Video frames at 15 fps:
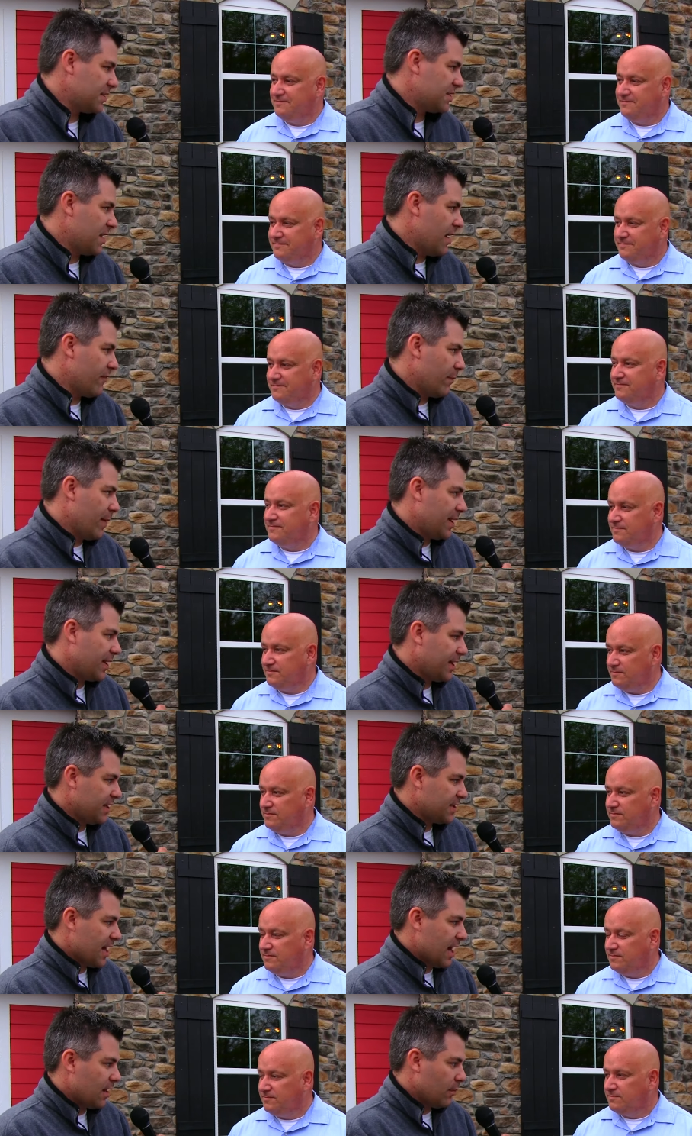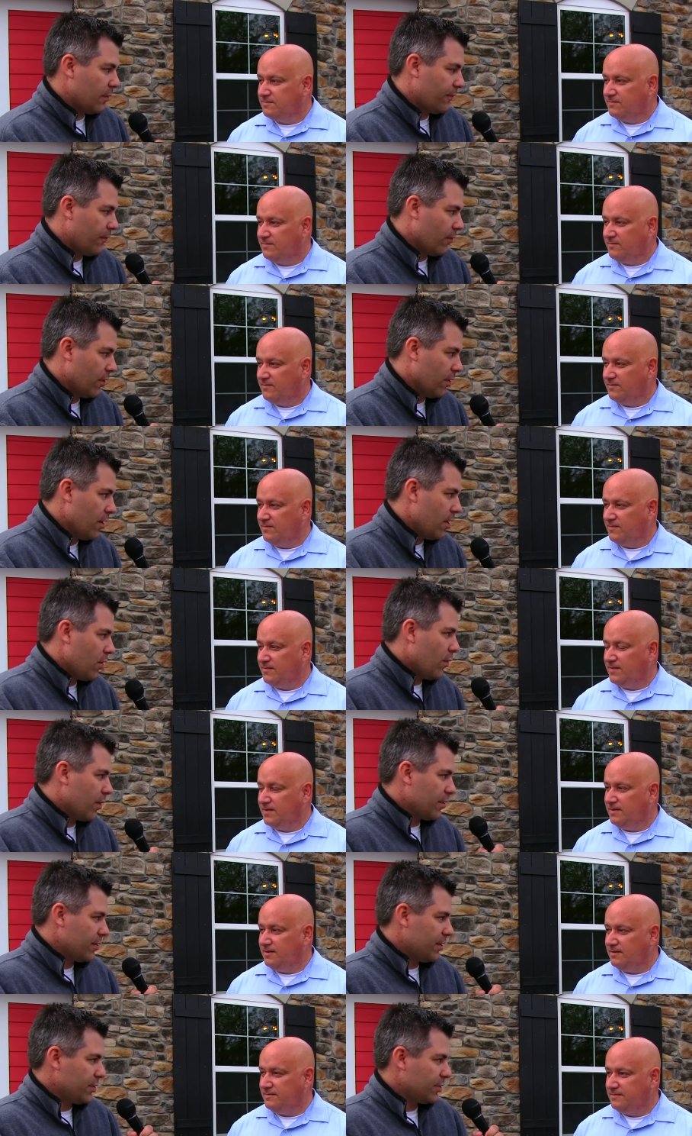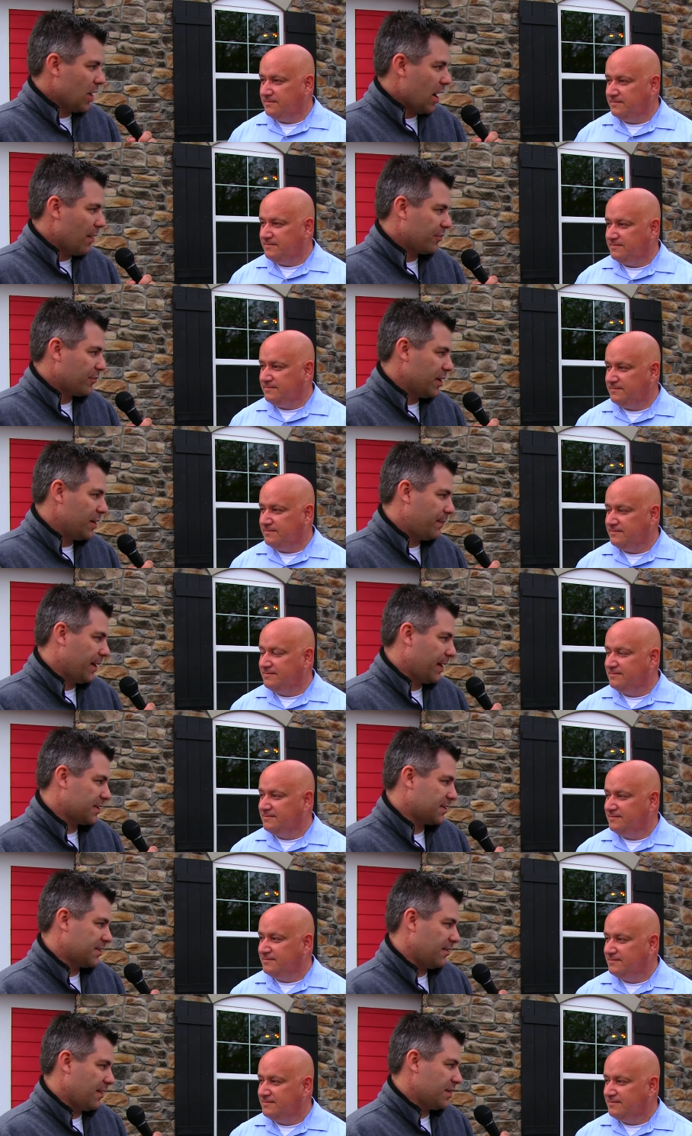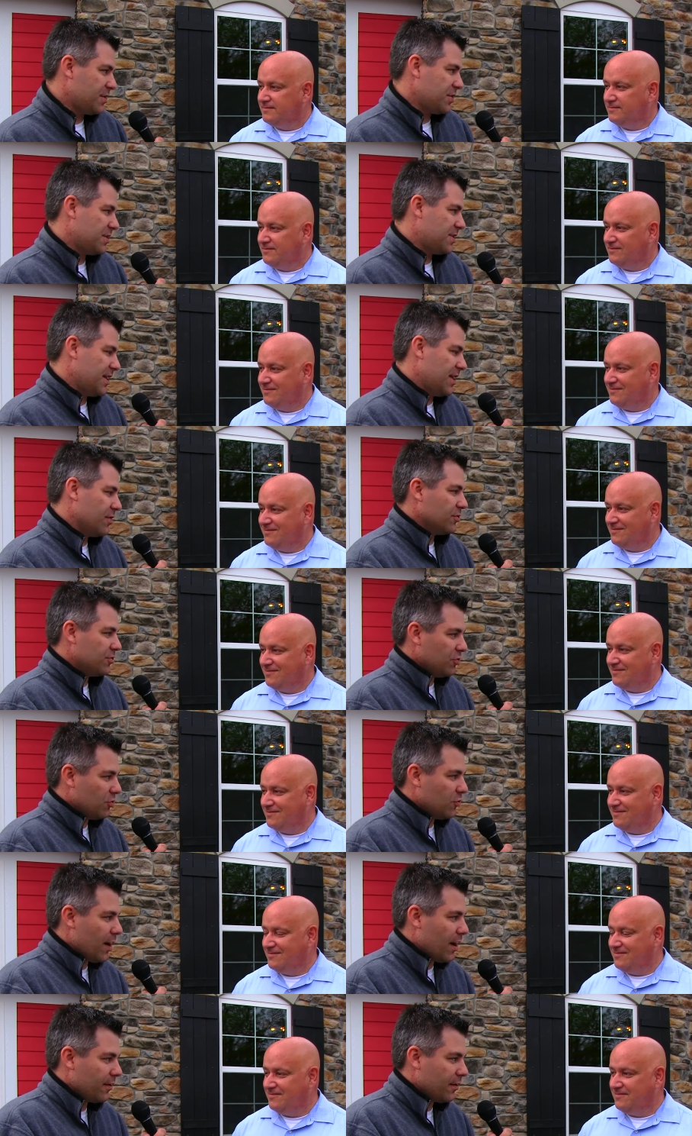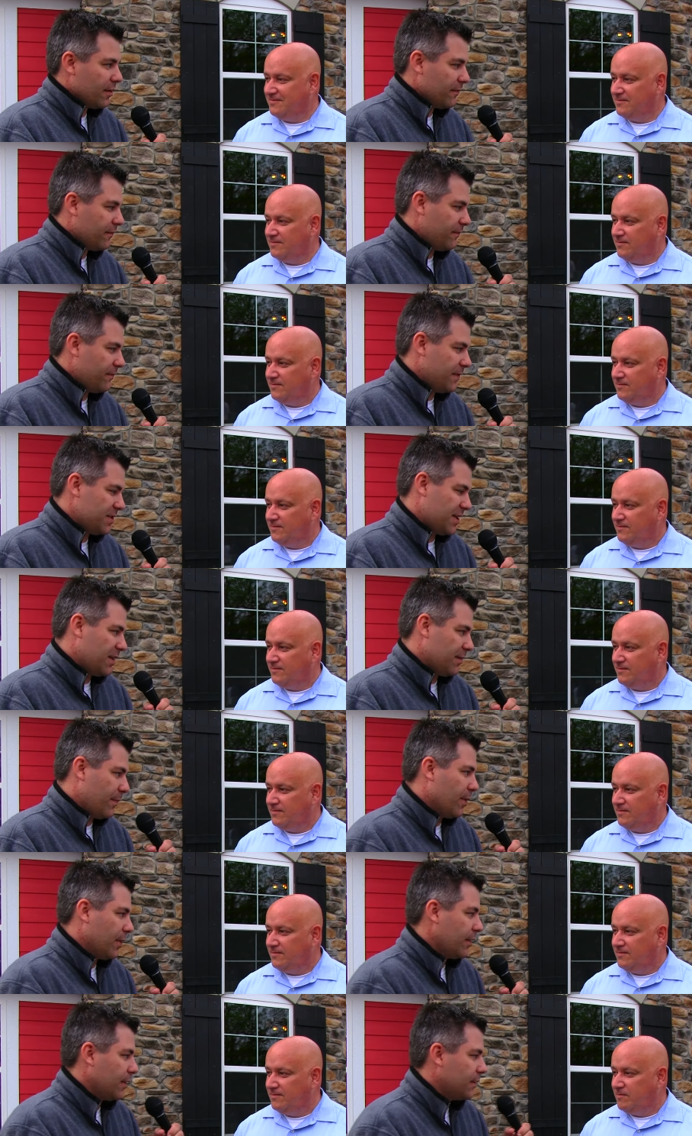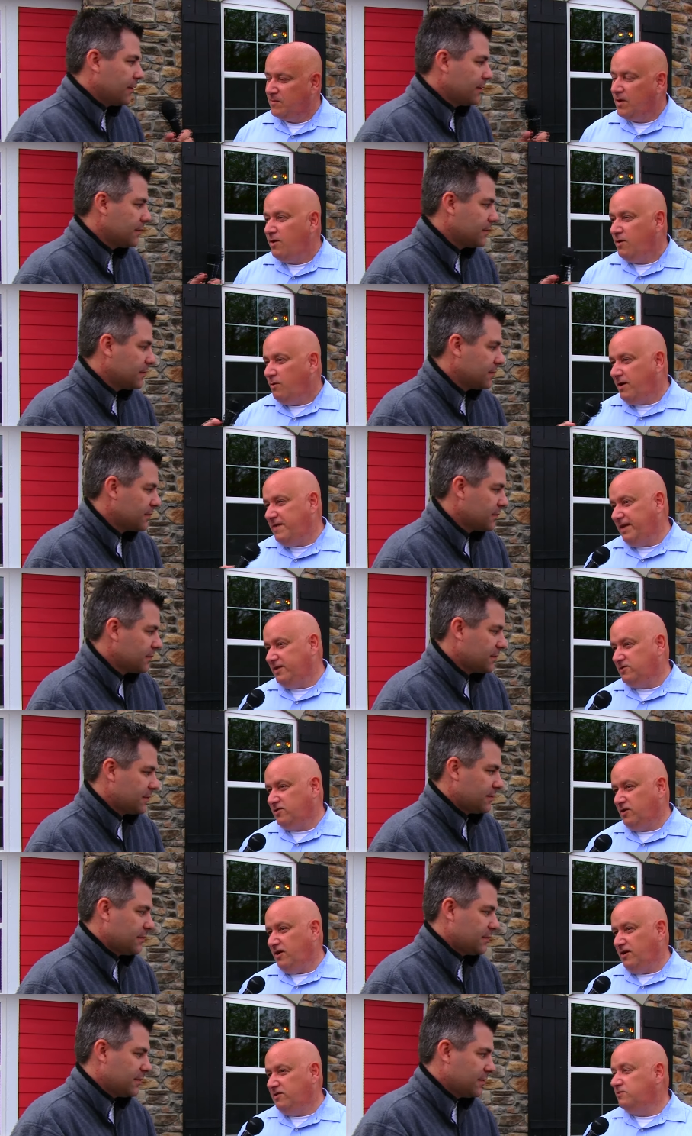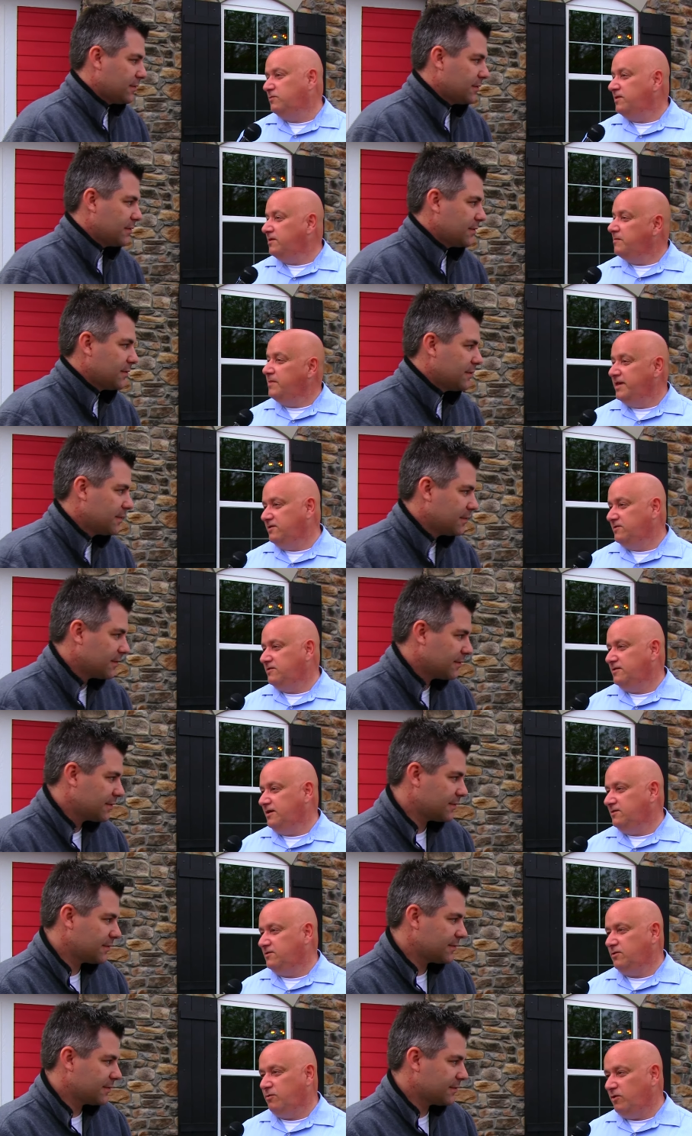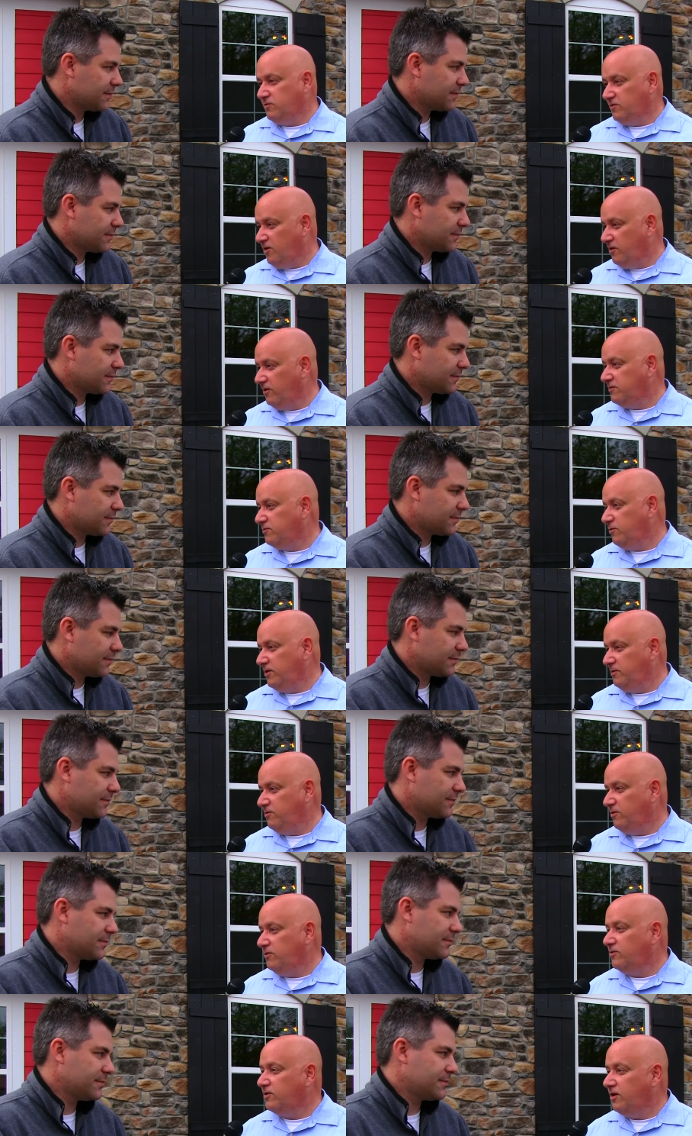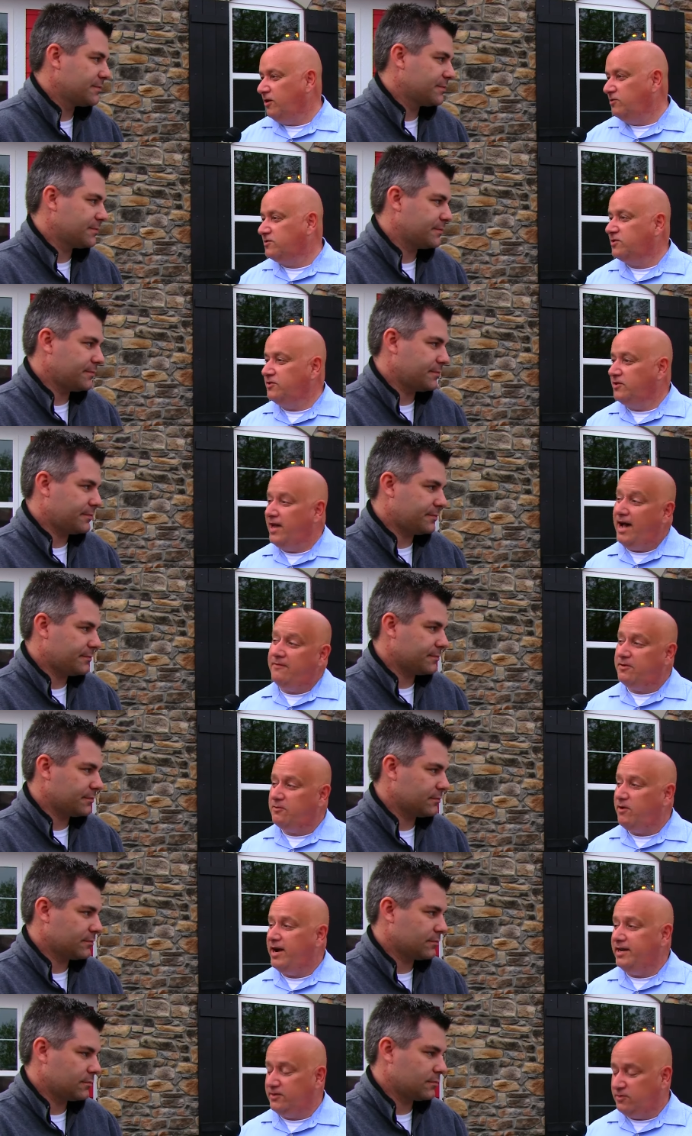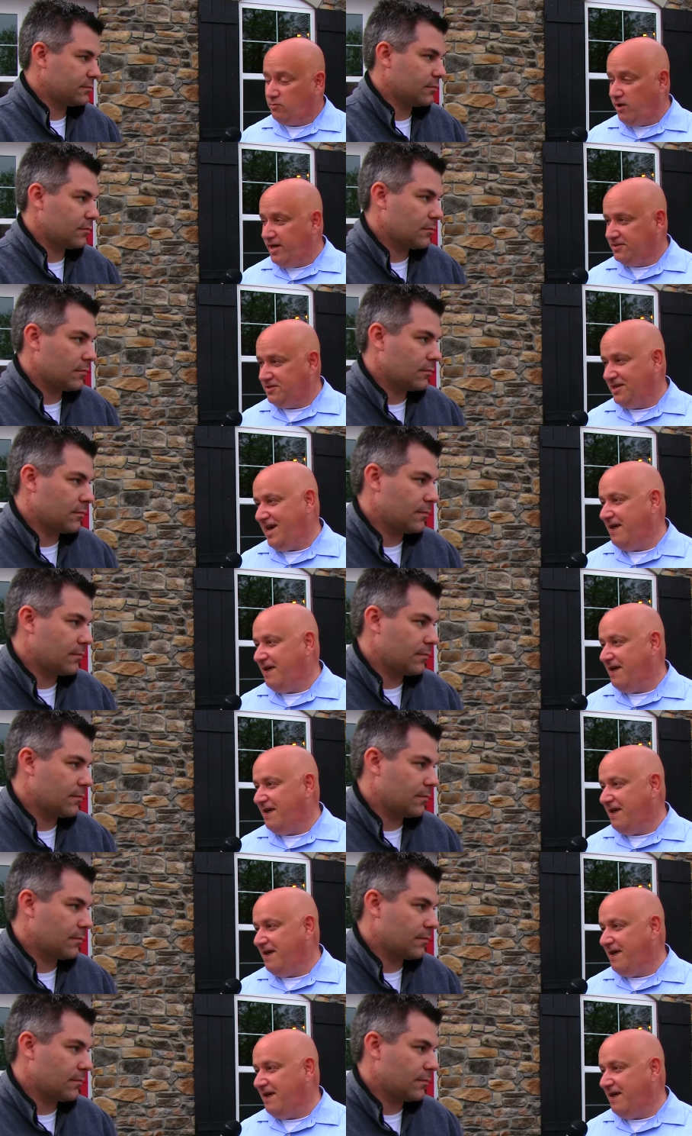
Speaker 1: that's never been to Kings Island before, what are your top three picks that they should see or do while they're visiting the park?
Speaker 2: I think it starts with the Beast. It's the world's longest wooden roller coaster. You have to ride it twice. You